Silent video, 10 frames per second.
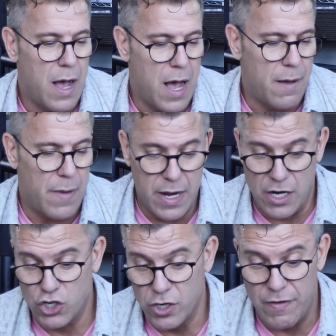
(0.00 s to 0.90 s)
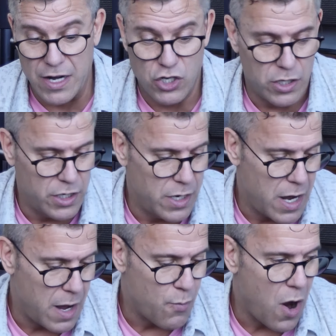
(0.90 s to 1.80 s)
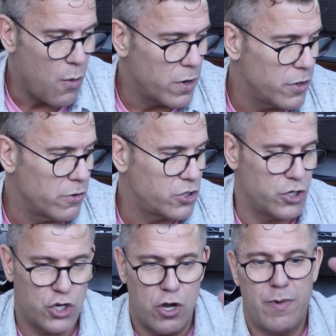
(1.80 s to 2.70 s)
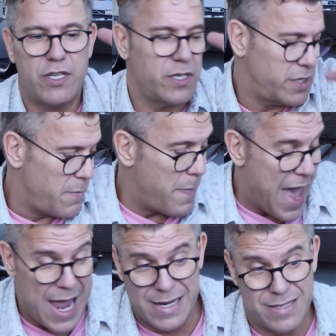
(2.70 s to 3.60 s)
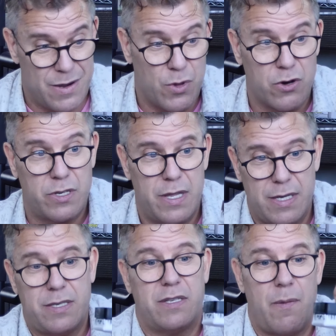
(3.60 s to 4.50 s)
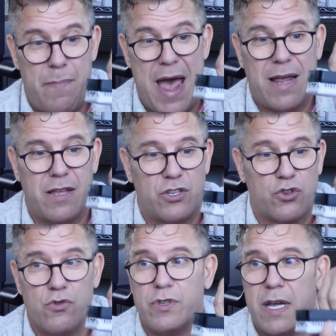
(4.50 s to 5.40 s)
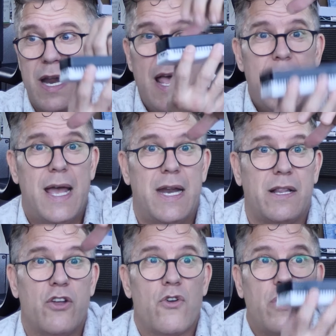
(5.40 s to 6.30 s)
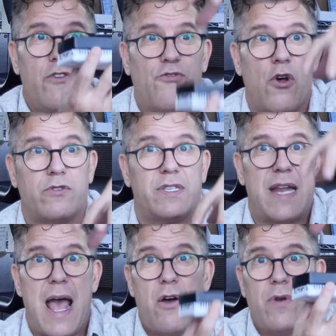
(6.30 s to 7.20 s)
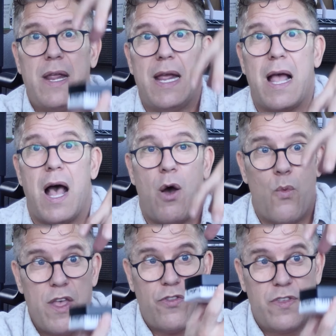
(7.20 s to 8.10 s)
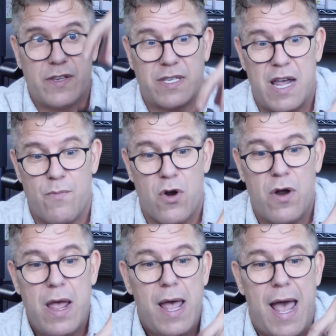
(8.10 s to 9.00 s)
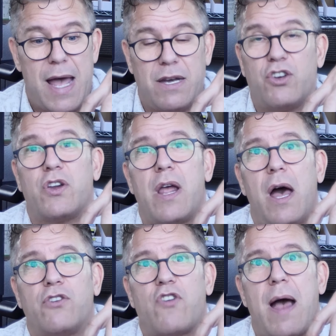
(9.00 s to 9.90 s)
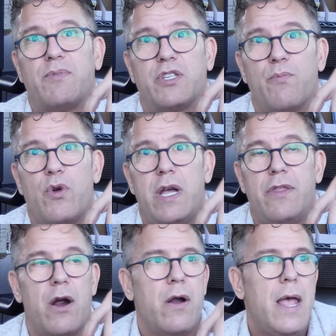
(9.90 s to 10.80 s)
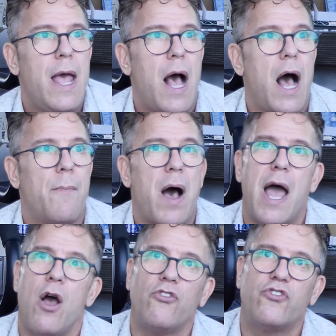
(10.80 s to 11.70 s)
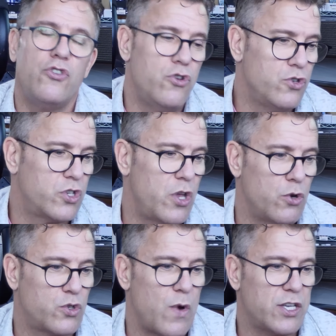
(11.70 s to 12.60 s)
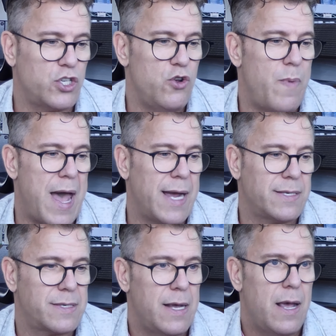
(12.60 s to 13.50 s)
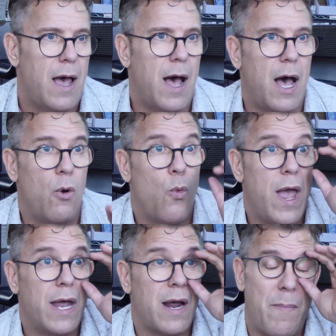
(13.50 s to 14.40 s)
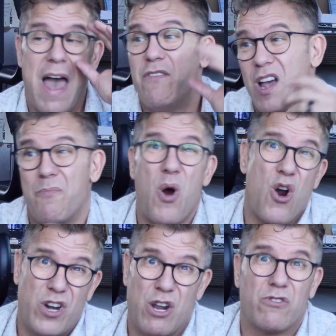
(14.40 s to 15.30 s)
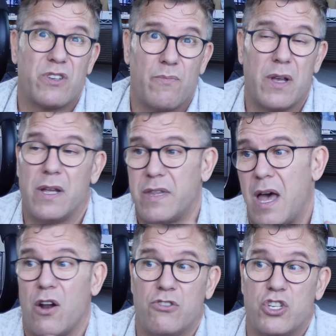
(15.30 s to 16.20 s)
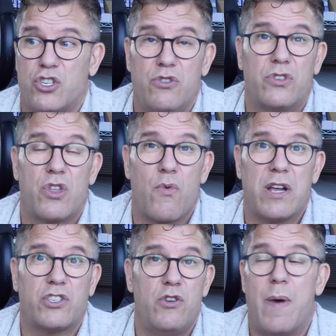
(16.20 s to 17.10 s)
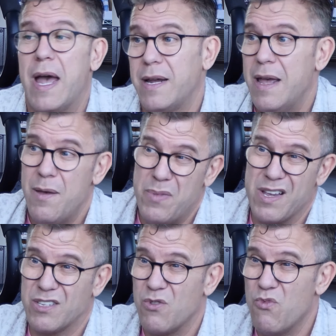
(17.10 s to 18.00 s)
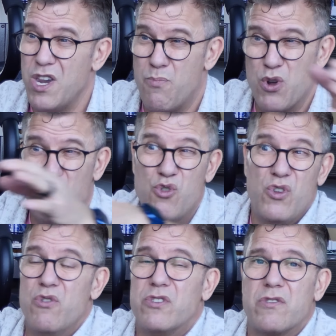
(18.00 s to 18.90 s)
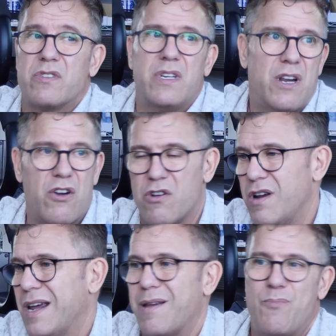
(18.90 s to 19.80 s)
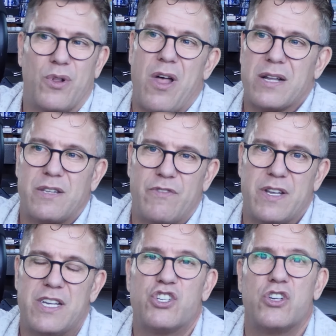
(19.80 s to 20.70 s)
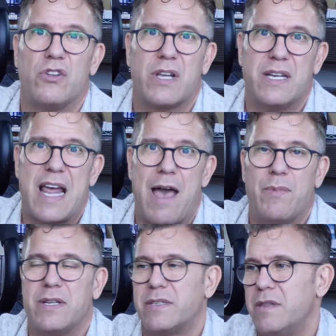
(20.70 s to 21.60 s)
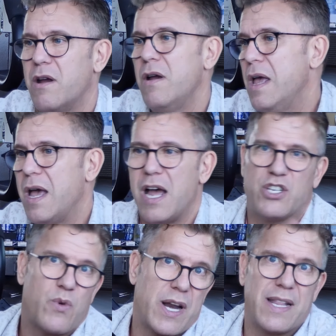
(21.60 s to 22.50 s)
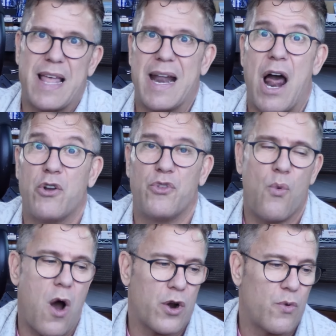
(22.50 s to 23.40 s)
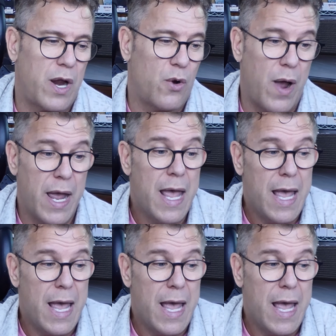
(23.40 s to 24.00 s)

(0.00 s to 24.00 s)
Um, and I should have actually uh, brought one of those to show you, but it's just a bag similar to this. It's a bag that screws in and it literally floats down uh, with the skimmer and uh, traps debris in there. Um, I also use those rescue bags uh, when I'm having a party or something like that. I'll just use the rescue bag because when you put new users in here, you're going to put lots of additional contaminants in there. I just want to get that out of the water right away.